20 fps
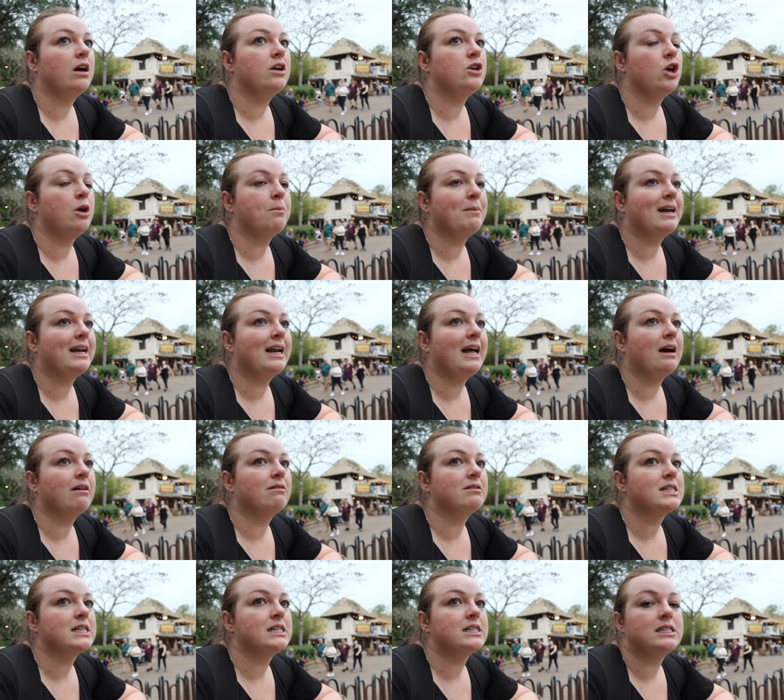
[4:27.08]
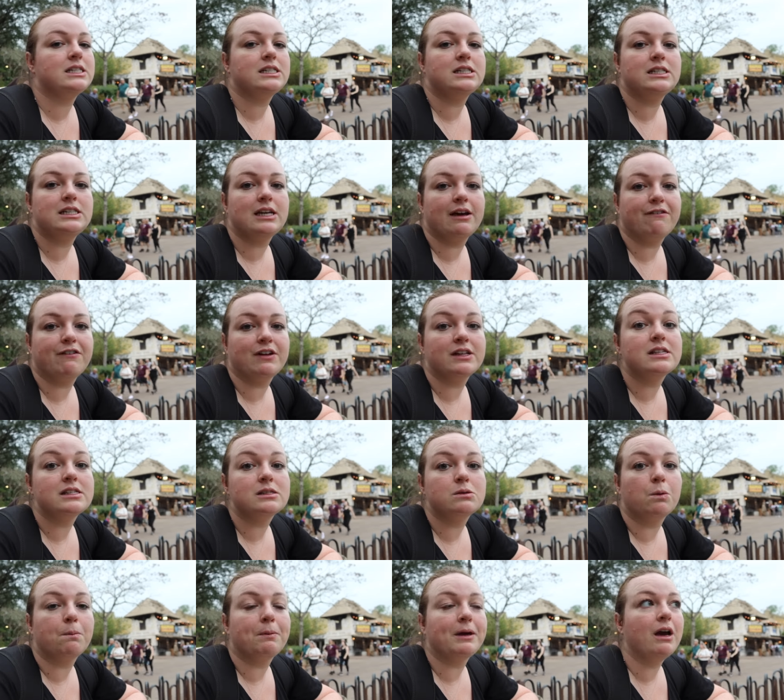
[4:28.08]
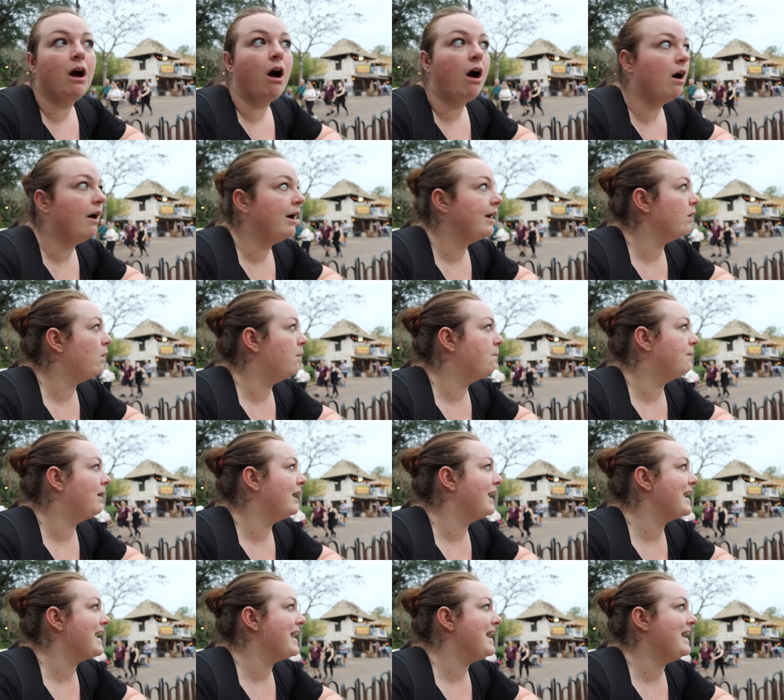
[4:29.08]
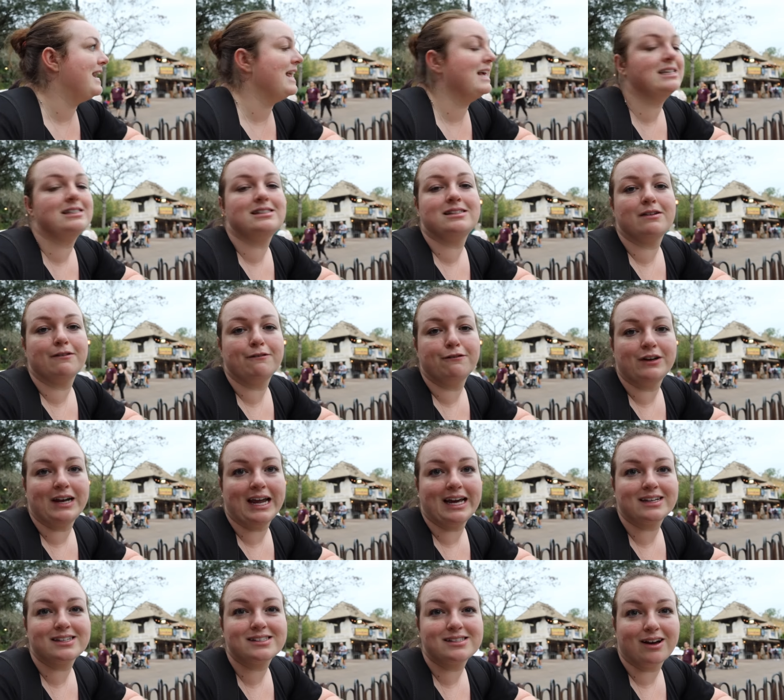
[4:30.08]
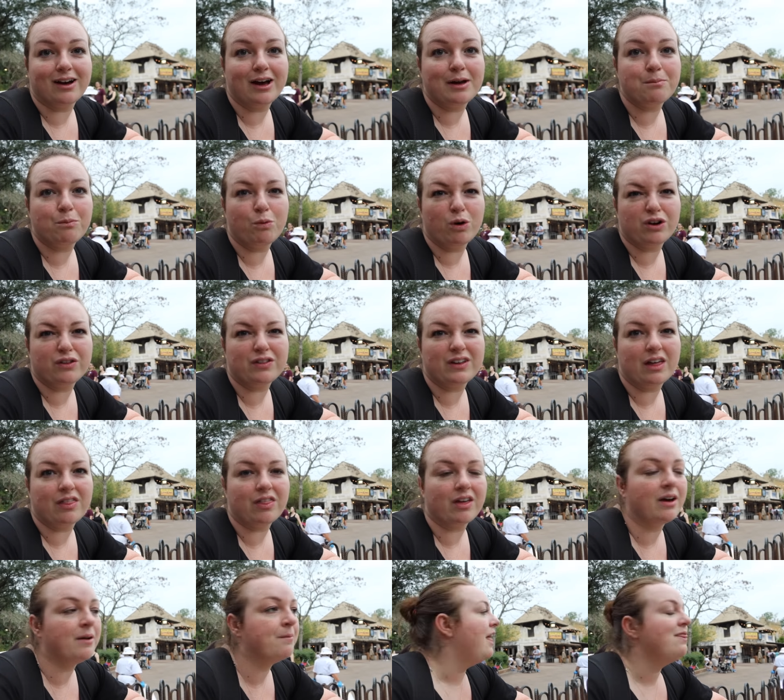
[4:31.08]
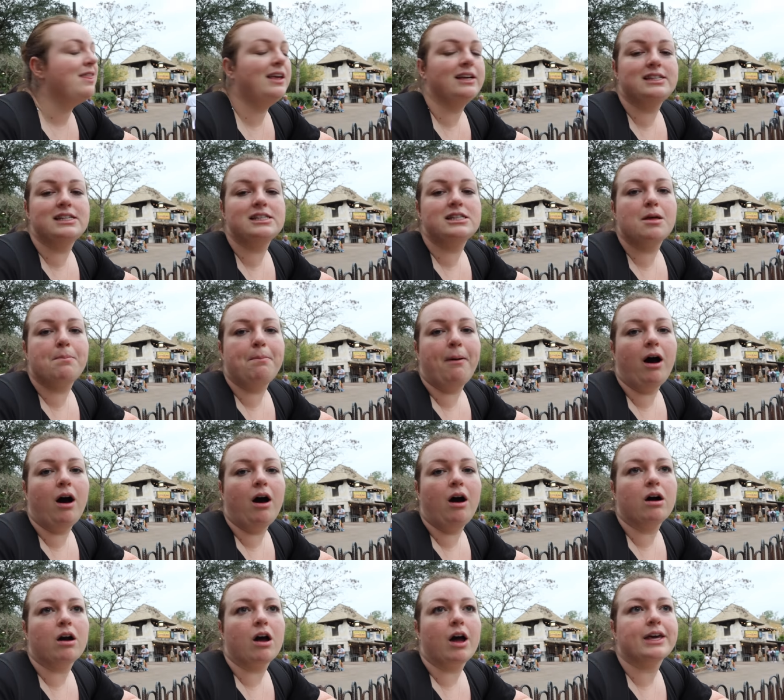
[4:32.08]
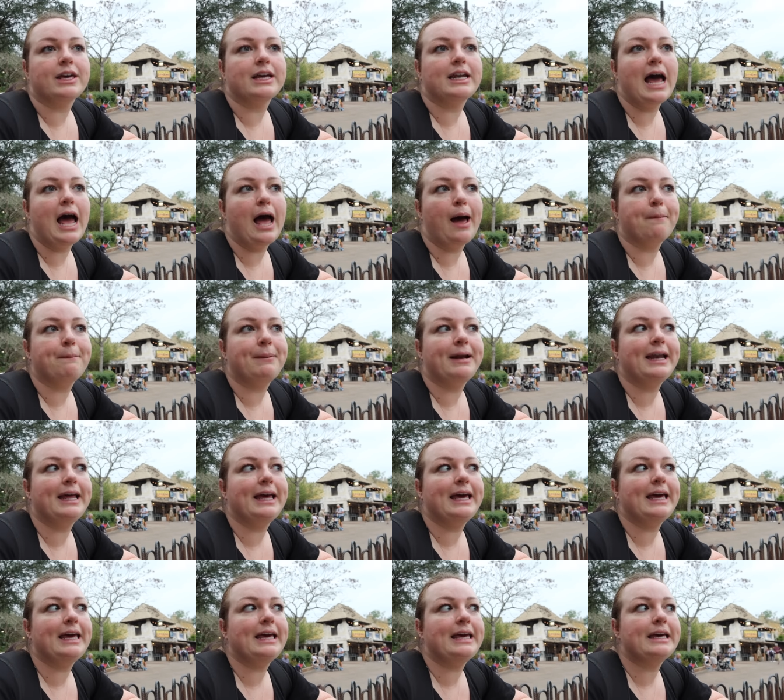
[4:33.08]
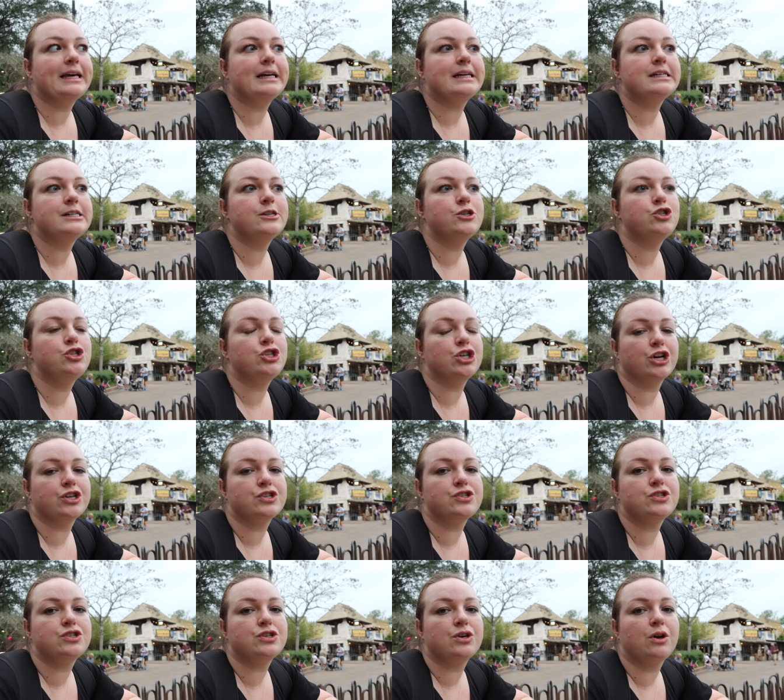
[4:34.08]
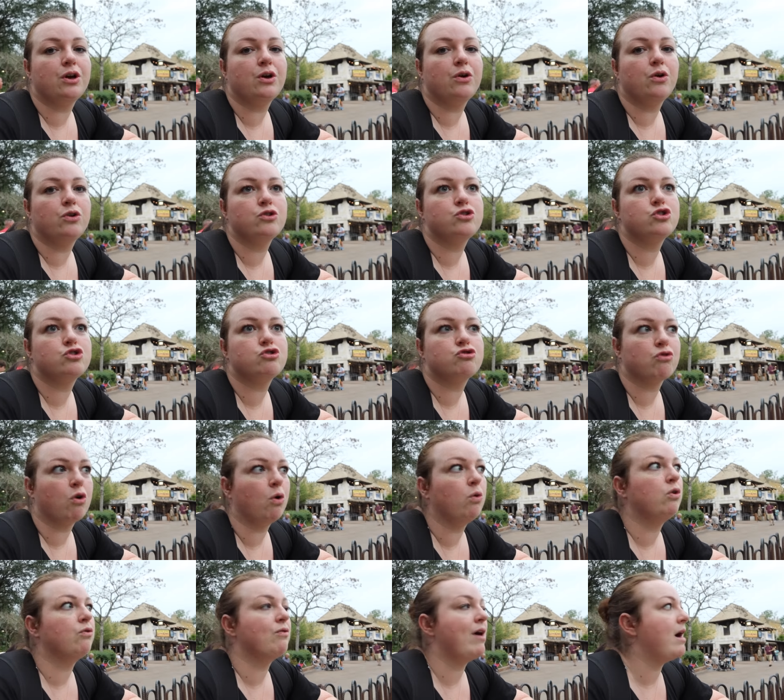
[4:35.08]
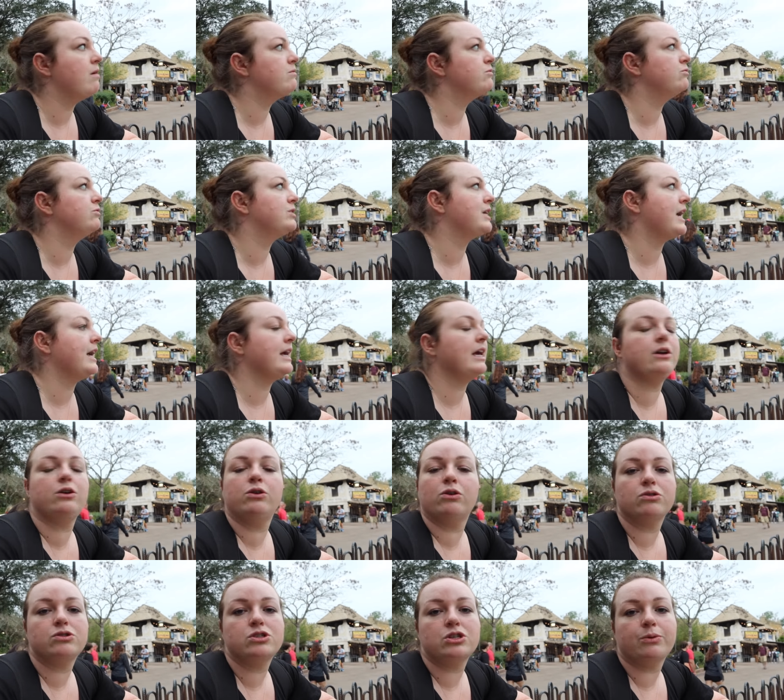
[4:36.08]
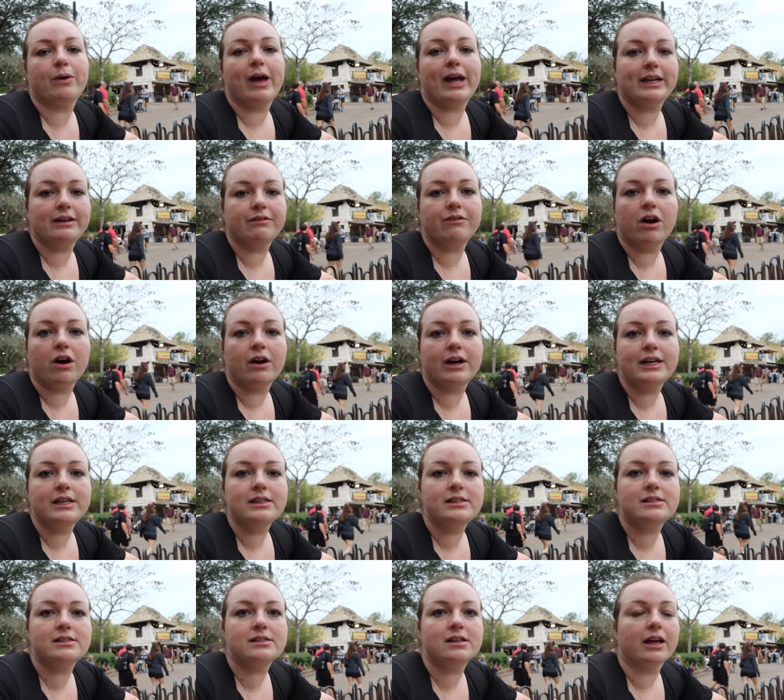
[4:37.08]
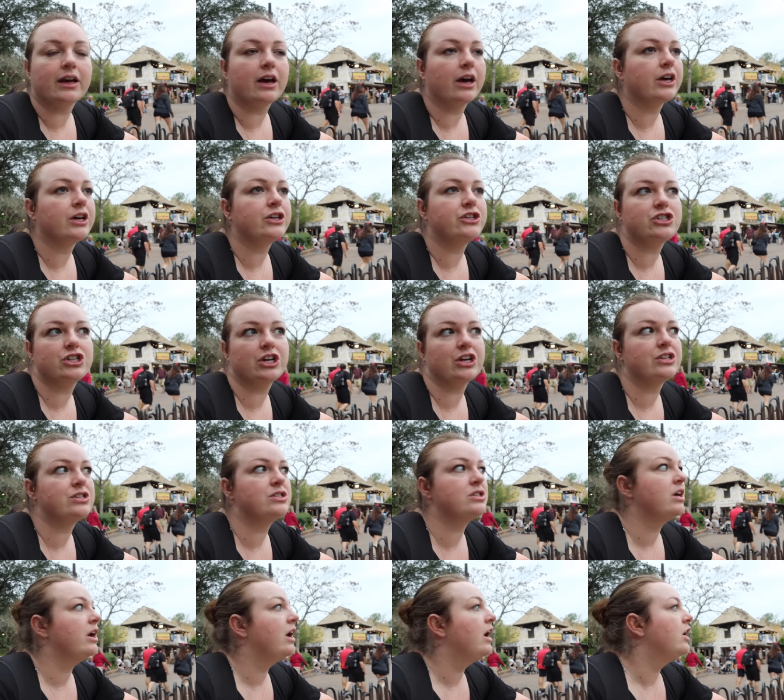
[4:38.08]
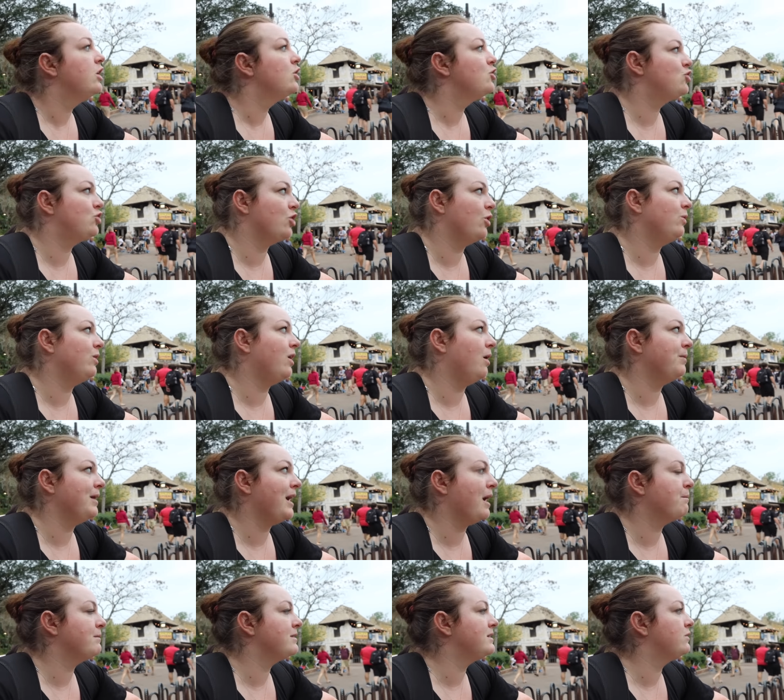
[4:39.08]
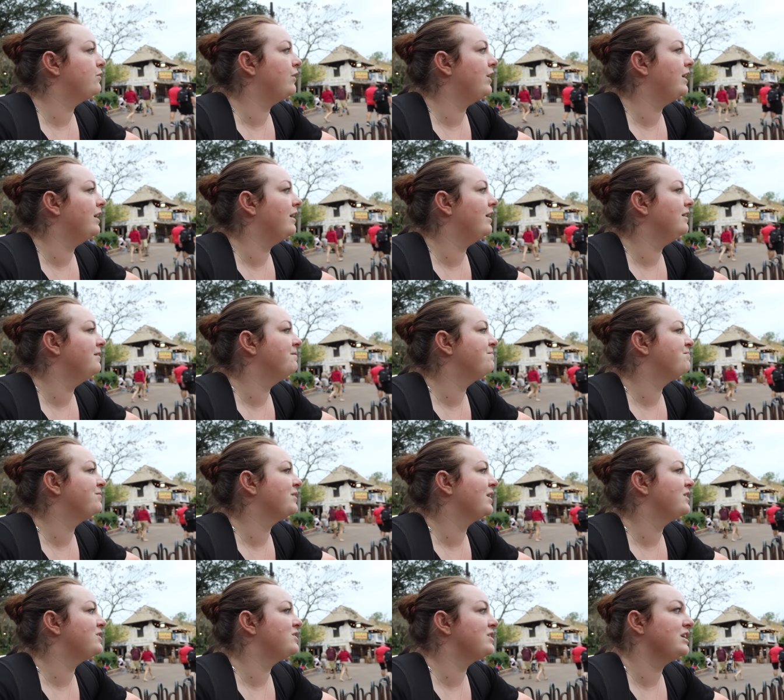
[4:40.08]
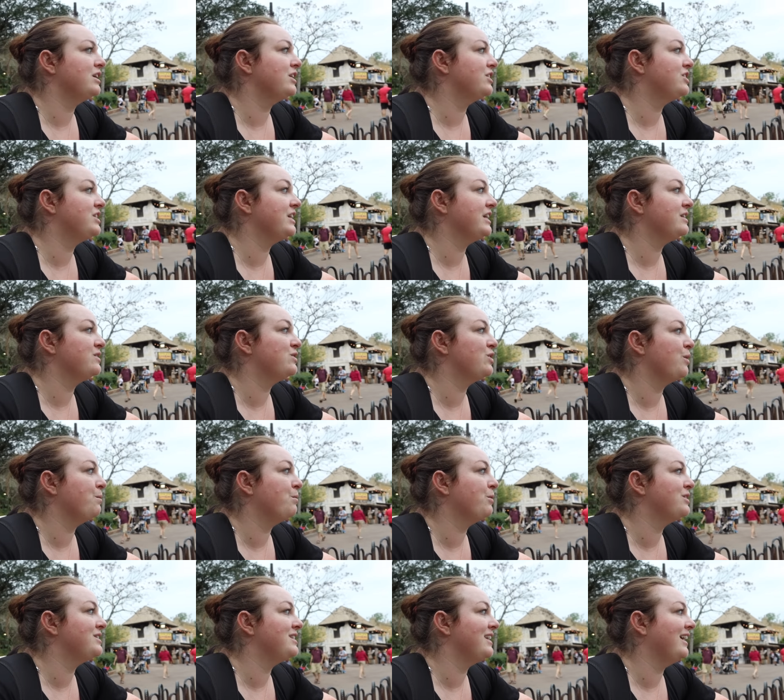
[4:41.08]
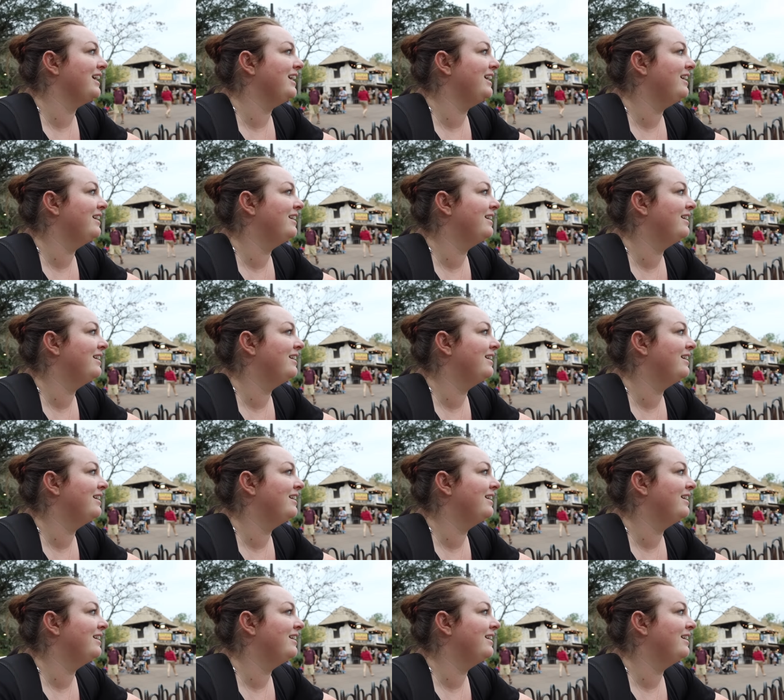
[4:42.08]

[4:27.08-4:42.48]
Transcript: Nomad Lounge and Tiffin's will be high on my list for next time, one or the other. This is the park I could happily just stroll around all day and not do any rides. Like I could just soak up the atmosphere. I just think it's so pretty.